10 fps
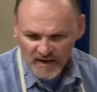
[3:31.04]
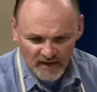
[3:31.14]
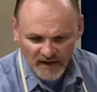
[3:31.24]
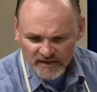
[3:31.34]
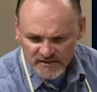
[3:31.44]

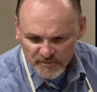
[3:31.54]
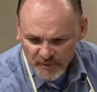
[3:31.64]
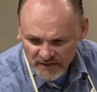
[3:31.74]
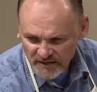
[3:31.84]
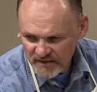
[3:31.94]
And I
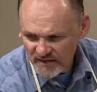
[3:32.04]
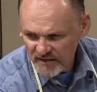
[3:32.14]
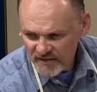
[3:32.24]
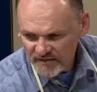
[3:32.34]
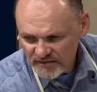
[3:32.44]
typically
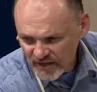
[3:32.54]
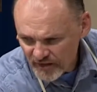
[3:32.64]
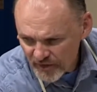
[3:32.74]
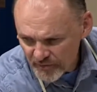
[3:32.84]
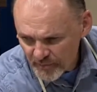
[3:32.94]

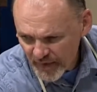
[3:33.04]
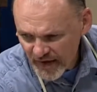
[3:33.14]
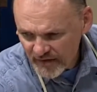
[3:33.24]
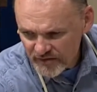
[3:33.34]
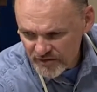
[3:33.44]
start out
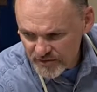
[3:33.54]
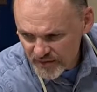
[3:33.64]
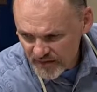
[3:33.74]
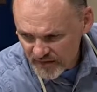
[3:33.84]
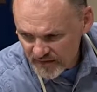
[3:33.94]
by
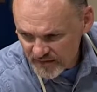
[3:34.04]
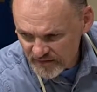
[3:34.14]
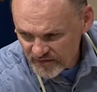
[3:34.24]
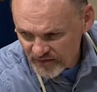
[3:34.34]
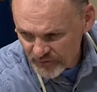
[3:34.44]
doing
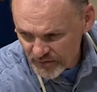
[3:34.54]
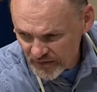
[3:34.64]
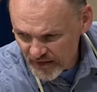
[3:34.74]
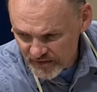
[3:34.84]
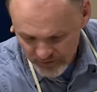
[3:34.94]
several
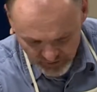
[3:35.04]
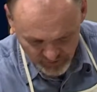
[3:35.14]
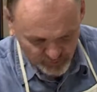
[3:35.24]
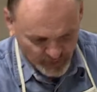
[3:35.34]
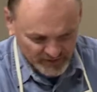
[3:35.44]
layers
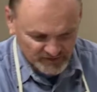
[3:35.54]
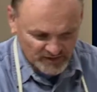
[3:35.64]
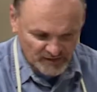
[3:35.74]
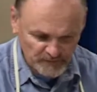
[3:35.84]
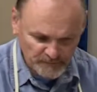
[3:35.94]
of
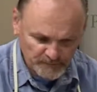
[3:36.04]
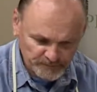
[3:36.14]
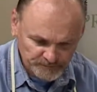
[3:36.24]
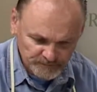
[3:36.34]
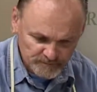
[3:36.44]
pastel
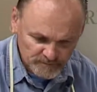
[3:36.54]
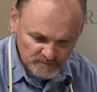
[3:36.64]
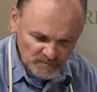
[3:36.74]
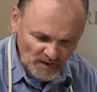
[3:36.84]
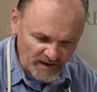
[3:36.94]

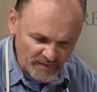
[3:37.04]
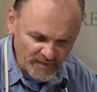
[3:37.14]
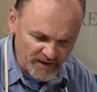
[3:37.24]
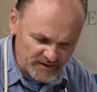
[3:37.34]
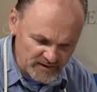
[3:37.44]

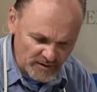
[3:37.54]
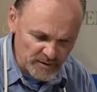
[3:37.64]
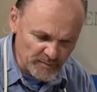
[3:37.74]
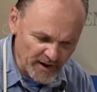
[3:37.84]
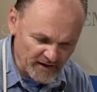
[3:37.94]
and then
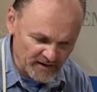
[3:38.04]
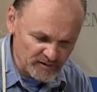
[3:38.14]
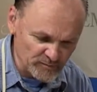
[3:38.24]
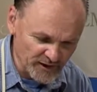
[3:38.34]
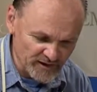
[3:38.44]
coming back
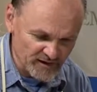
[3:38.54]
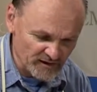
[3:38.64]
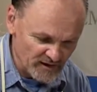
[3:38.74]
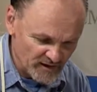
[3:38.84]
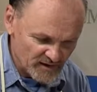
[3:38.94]
and
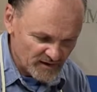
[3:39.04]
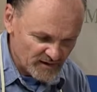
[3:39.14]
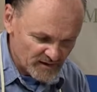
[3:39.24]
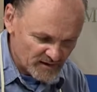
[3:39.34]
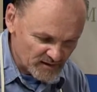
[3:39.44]
blending.
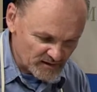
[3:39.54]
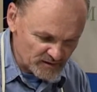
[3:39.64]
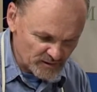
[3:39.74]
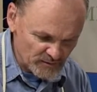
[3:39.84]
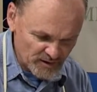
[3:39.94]

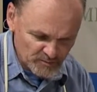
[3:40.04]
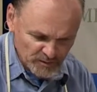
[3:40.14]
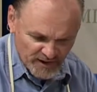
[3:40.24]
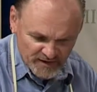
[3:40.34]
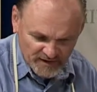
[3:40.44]
You don't want to
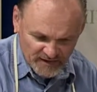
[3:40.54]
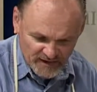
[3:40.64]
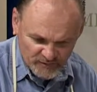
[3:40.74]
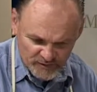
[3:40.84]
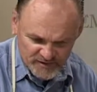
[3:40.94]
blend at
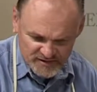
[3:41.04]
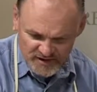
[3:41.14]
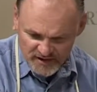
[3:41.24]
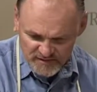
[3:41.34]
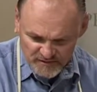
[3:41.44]
every
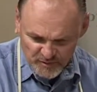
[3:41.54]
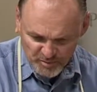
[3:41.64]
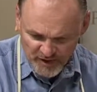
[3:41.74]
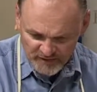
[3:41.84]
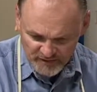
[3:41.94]
stage of the
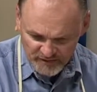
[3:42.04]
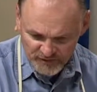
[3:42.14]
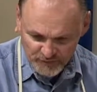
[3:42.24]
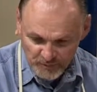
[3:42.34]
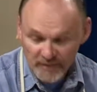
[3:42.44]
process.
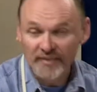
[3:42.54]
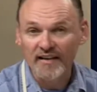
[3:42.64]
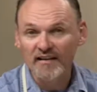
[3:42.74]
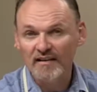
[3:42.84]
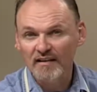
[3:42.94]
For one
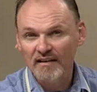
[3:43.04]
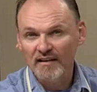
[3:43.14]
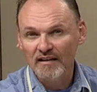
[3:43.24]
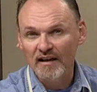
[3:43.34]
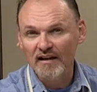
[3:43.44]
thing,
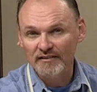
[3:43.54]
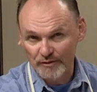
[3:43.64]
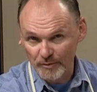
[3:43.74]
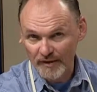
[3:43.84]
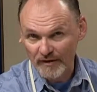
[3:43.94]

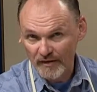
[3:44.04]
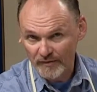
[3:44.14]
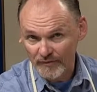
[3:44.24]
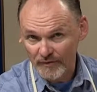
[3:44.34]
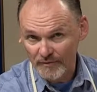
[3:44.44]
you'll wear
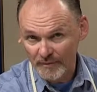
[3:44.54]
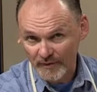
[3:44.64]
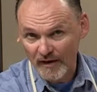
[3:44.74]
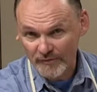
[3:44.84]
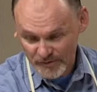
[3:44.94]

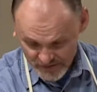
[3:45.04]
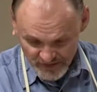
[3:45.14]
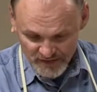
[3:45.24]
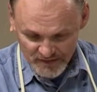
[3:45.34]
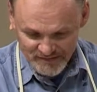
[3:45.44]
off your
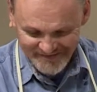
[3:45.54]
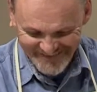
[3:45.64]
skin.